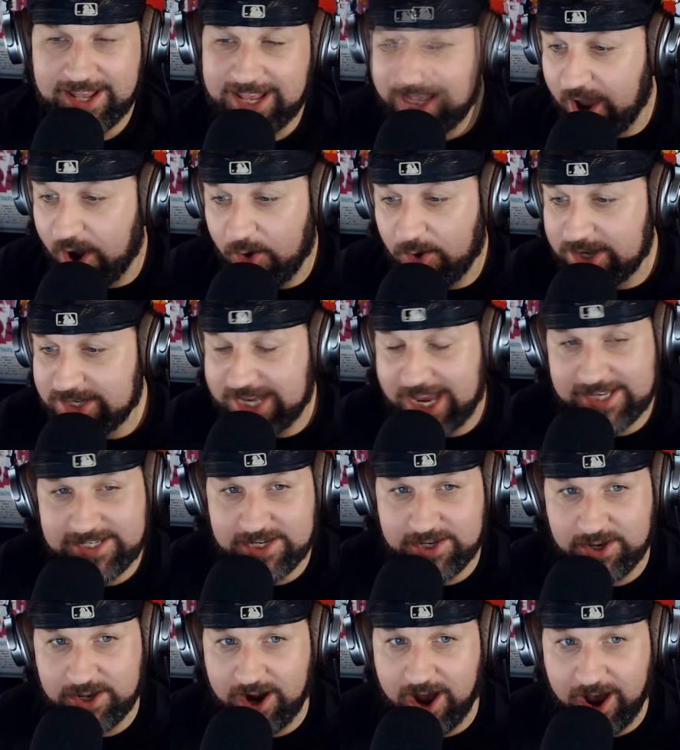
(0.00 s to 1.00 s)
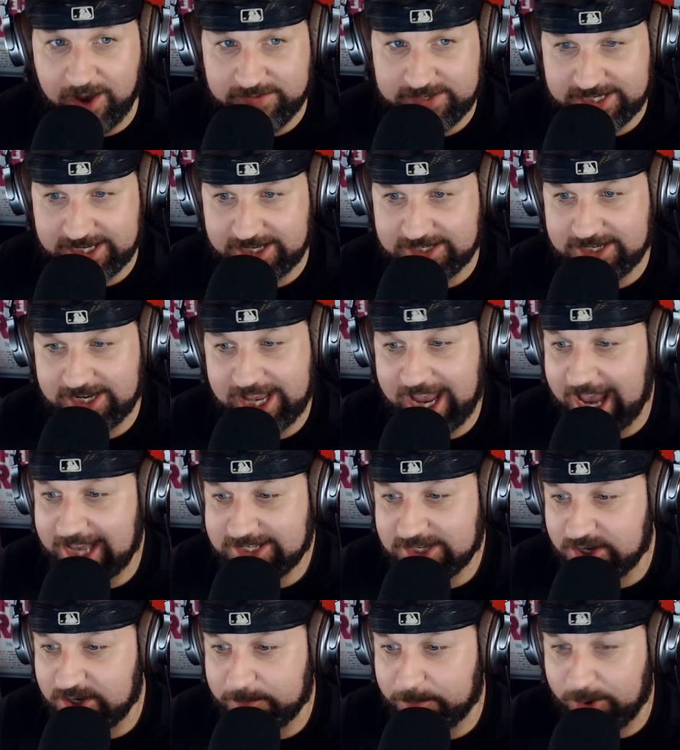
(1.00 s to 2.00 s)
He always has a good offseason. He
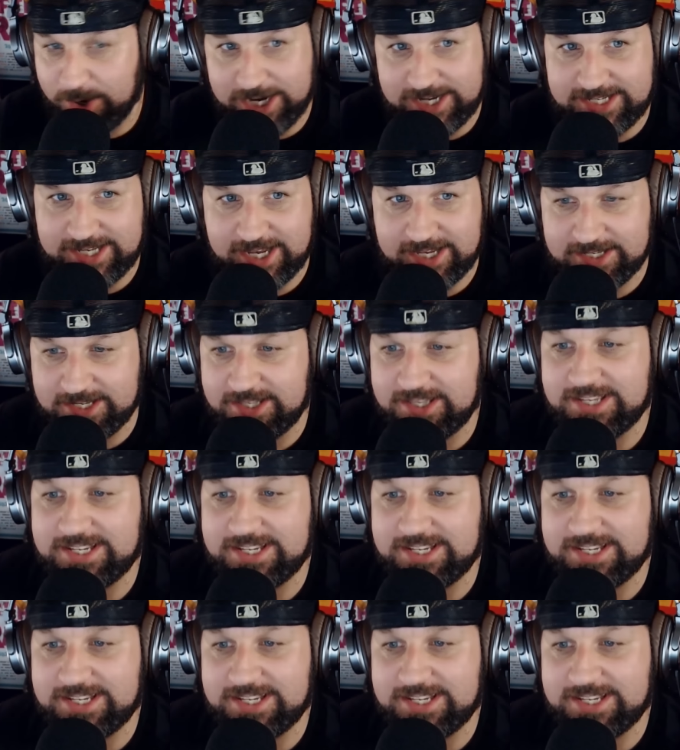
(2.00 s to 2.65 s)
has a good preseason.